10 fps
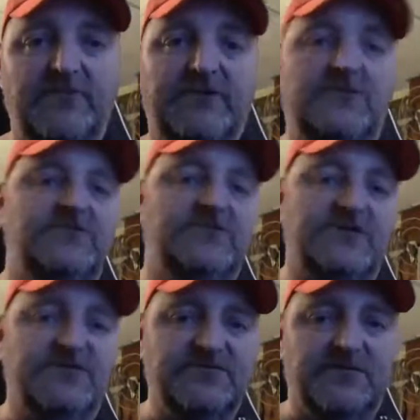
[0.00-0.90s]
Wind
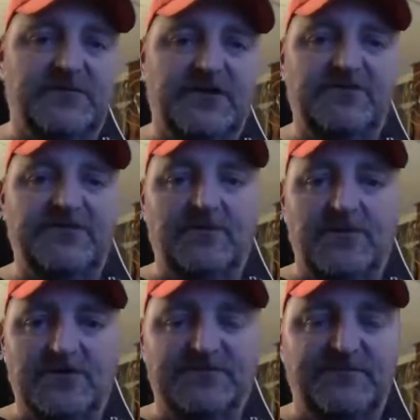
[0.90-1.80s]
chills were probably
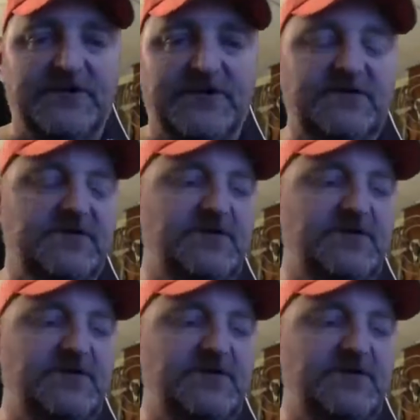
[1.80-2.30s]
worse, but